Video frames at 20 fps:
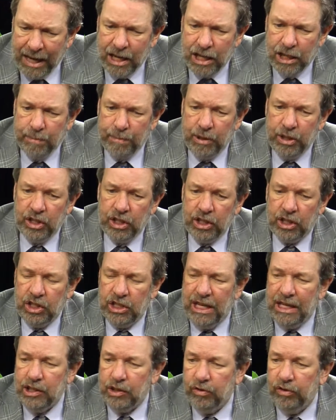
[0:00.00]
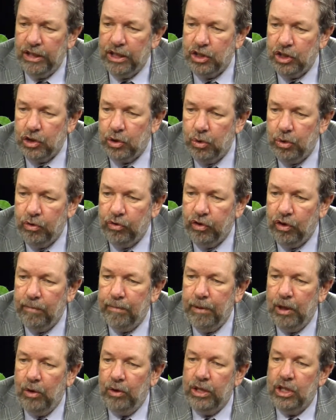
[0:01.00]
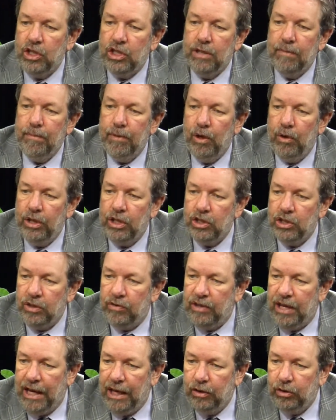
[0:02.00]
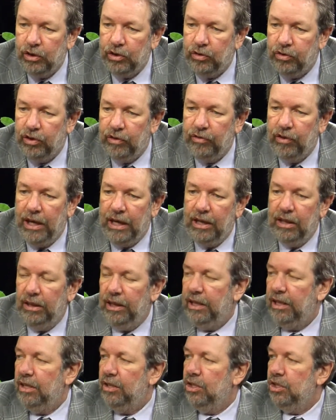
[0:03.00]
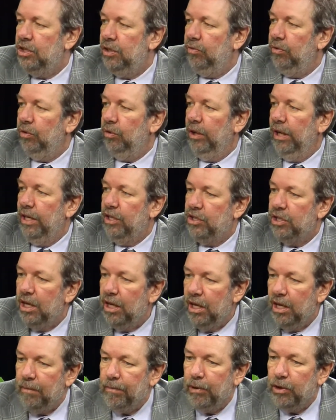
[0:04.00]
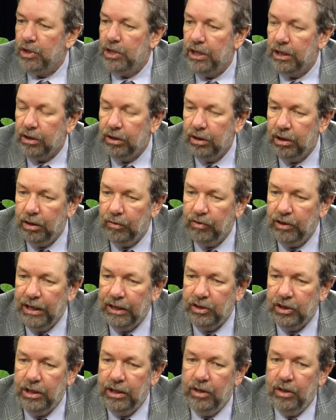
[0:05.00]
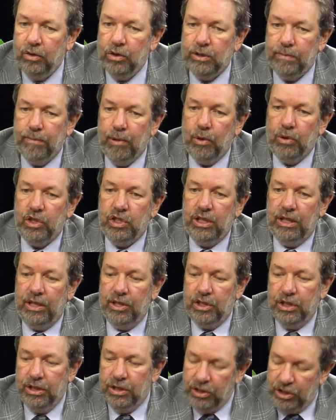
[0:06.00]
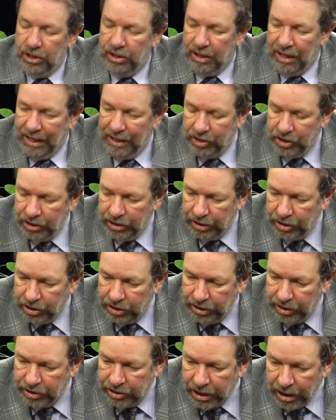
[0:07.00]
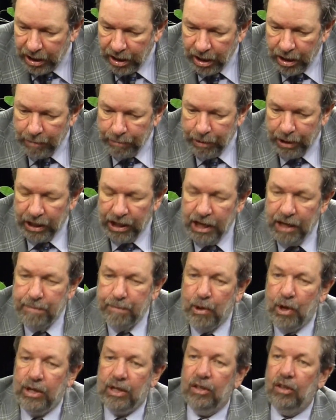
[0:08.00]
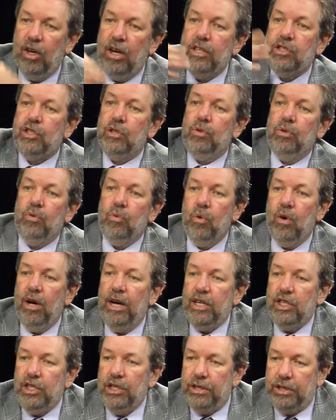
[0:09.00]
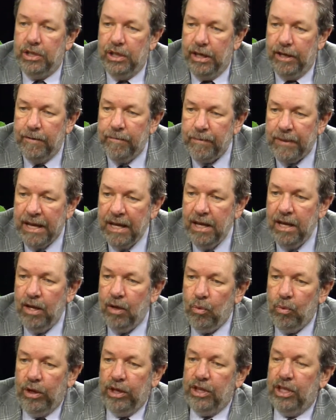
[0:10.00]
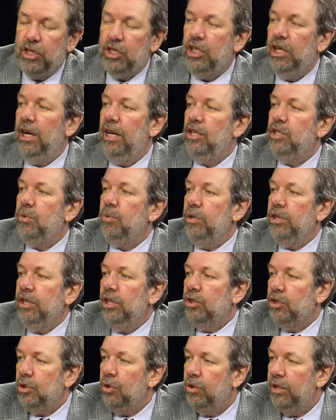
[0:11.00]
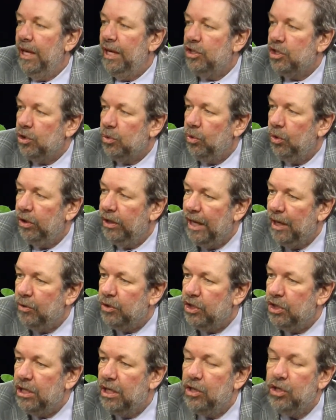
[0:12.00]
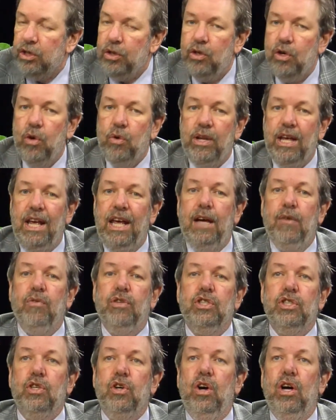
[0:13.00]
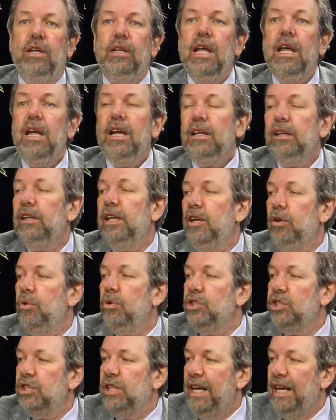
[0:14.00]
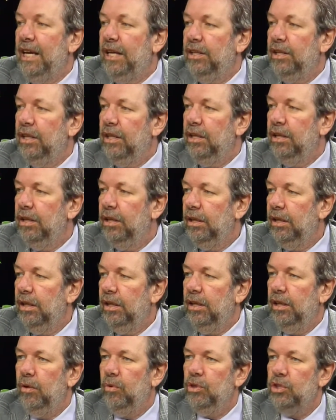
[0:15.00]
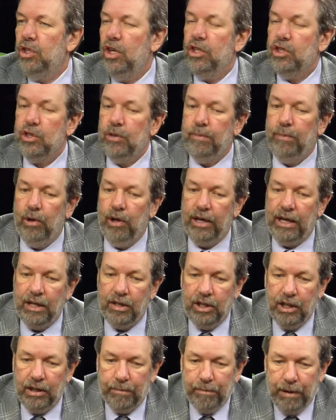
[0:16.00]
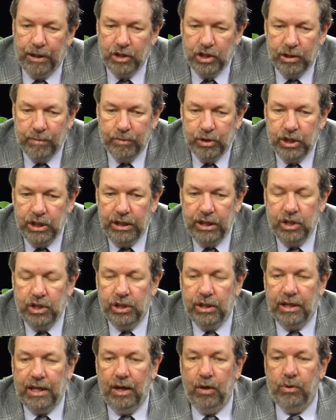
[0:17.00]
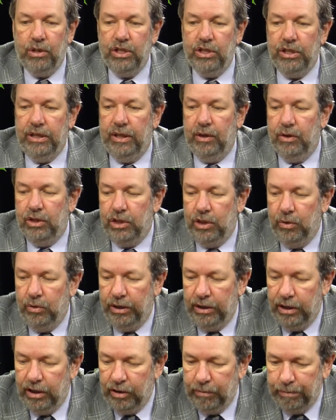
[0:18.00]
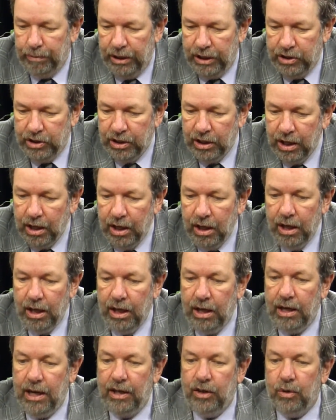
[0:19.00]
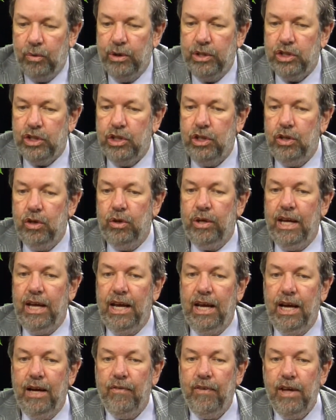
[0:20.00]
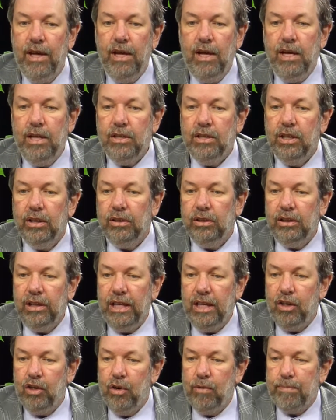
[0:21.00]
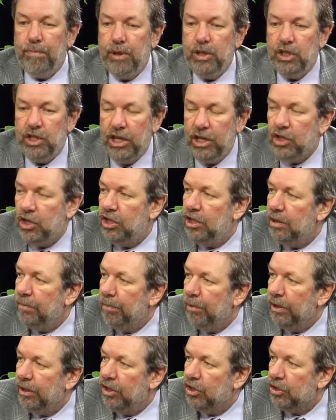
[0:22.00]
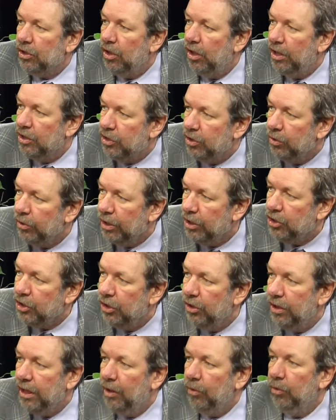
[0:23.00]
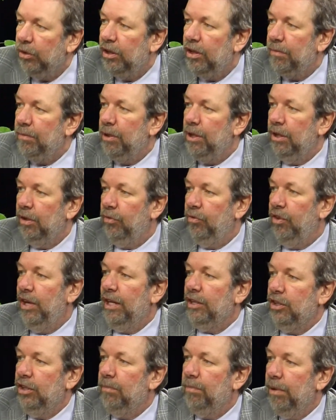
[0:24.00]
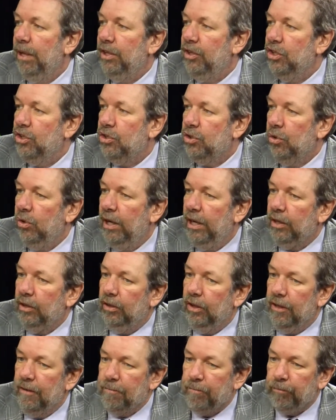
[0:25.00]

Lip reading: has been successfully sued for millions and millions of dollars for violating the civil rights, particularly of Latinos, both citizens and non-citizens. But he brought a lawsuit in Washington where the judge within 2 days threw it out and said, you don't have what's called legal standing. And that was also brought, I think, by some cities and counties in Arizona and other places. In other words, you don't have the legal position to bring this lawsuit because you're not really being affected by this directly.